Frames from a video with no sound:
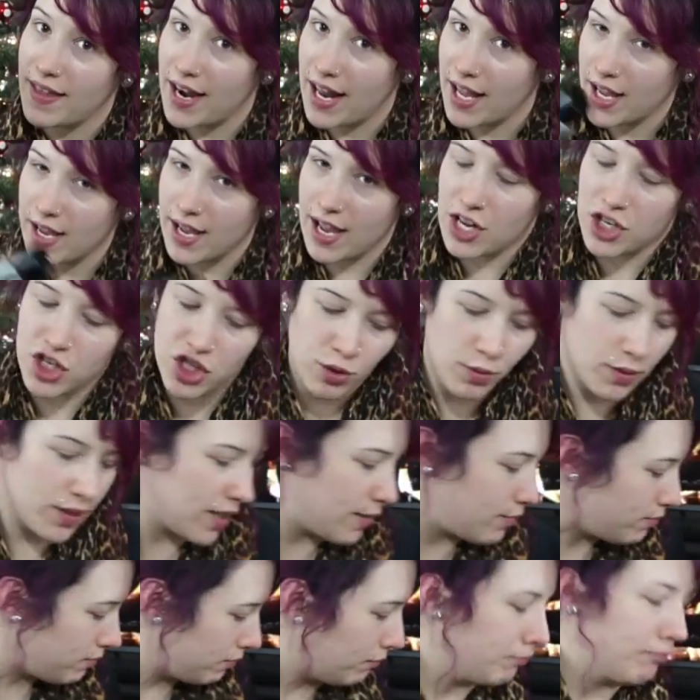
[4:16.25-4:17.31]
then I can get you
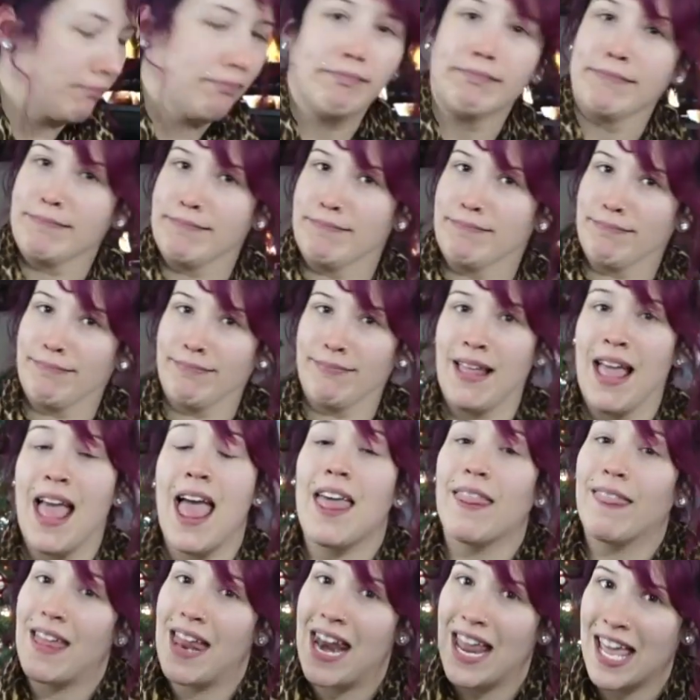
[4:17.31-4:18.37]
some,
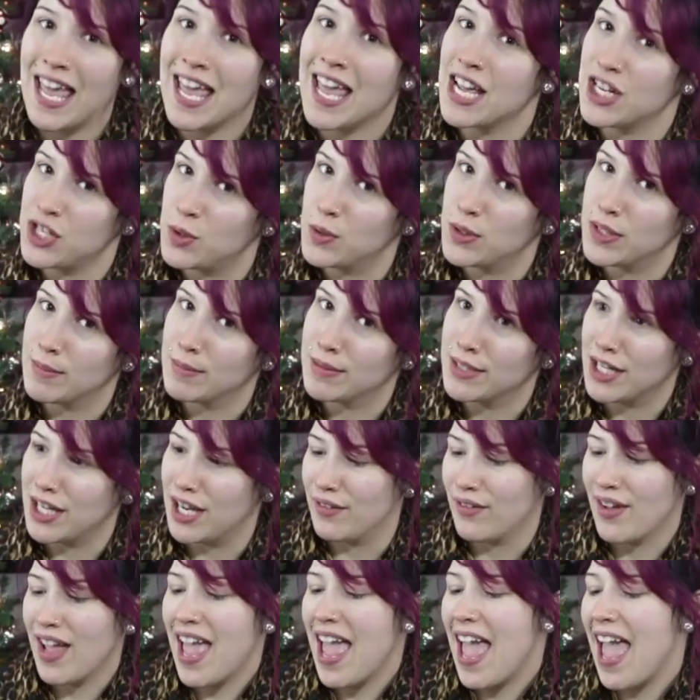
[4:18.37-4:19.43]
then I can get you some
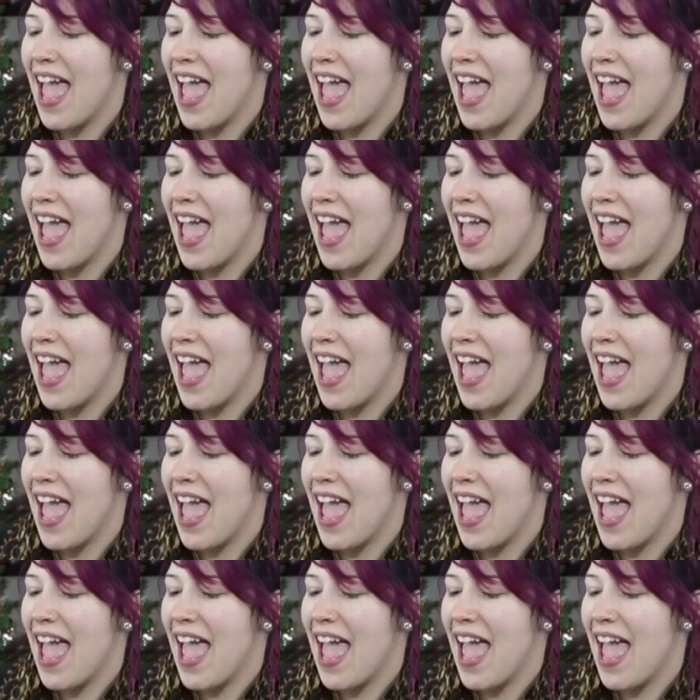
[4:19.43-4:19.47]
stuff.